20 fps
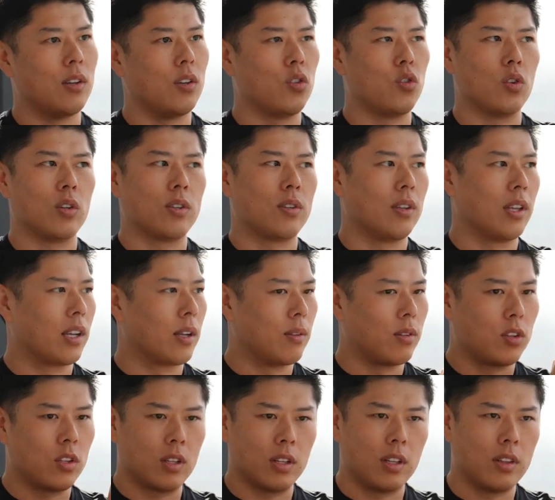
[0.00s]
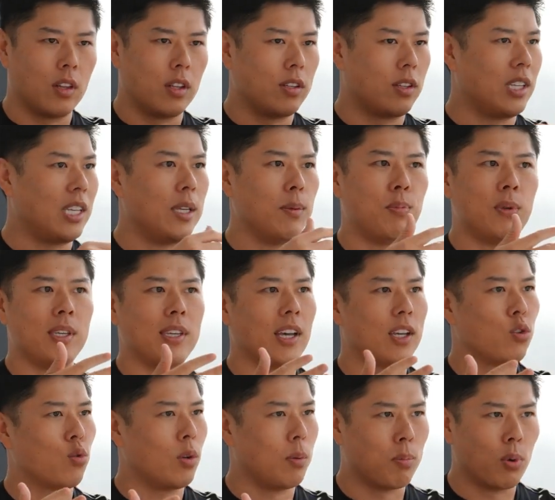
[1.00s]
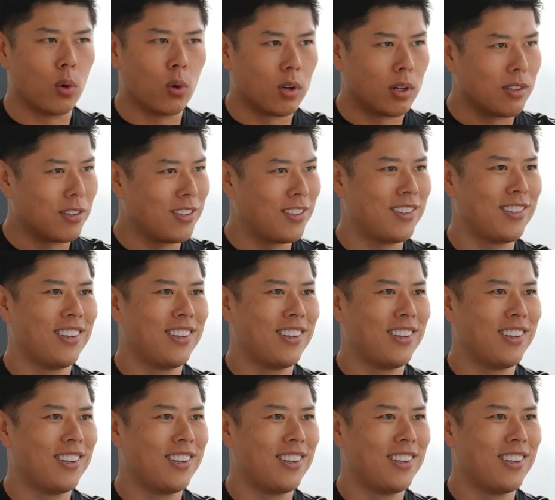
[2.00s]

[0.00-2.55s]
It was just like TPS reports.